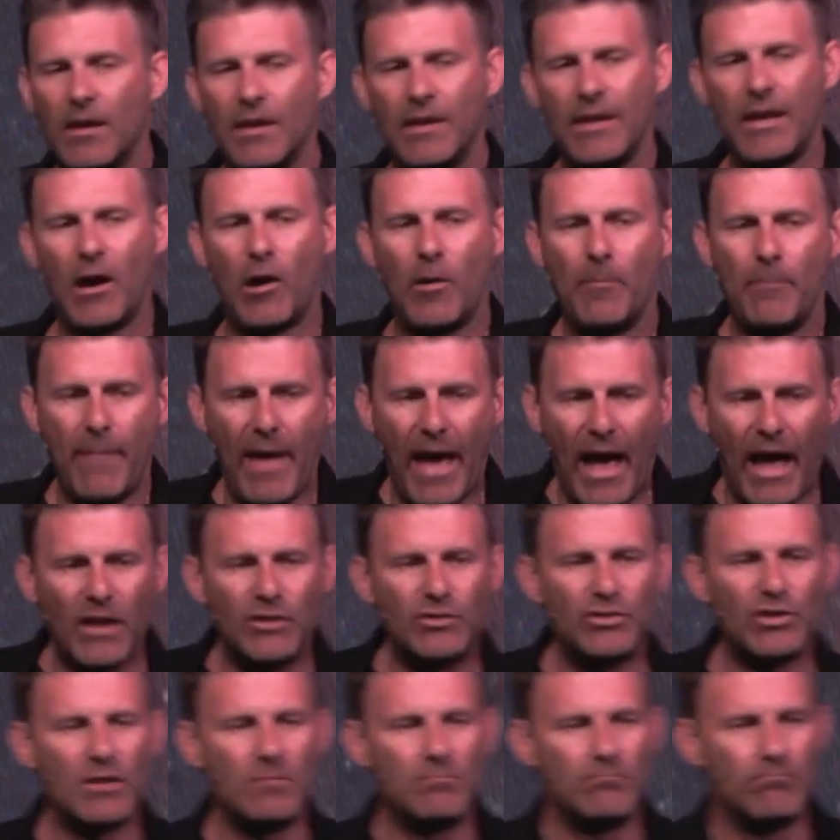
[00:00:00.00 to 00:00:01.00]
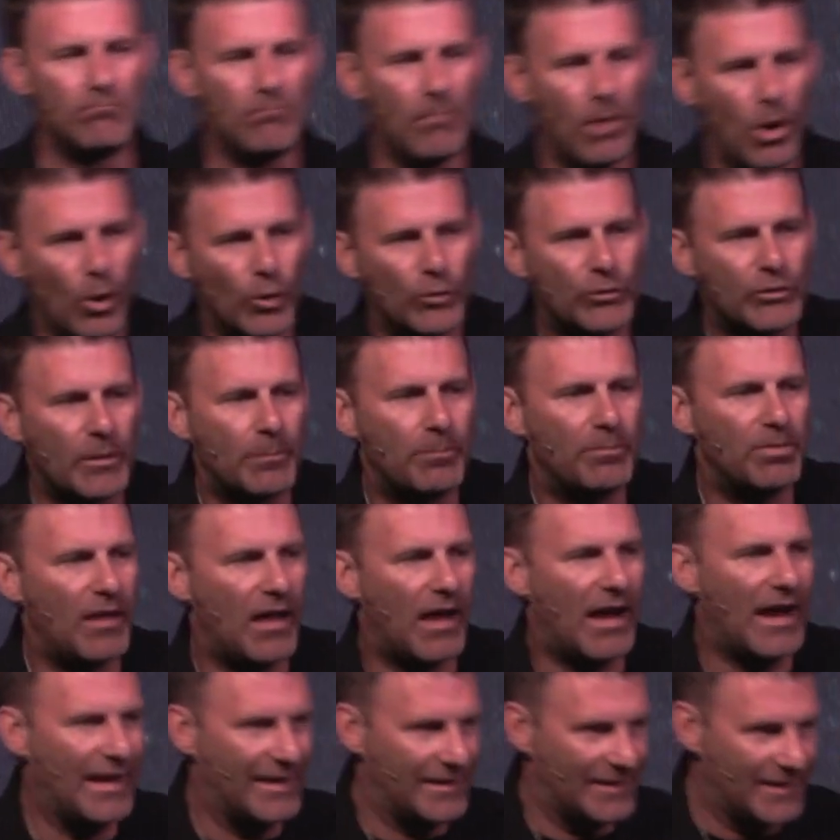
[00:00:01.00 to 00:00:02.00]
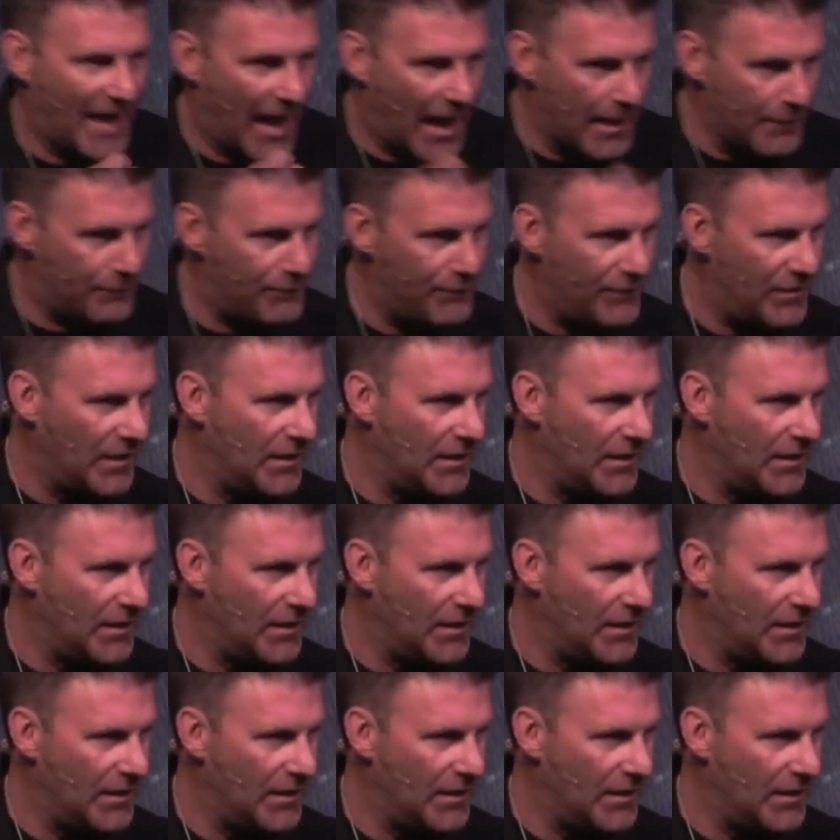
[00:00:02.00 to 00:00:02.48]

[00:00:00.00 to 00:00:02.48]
Now imagine multiplying that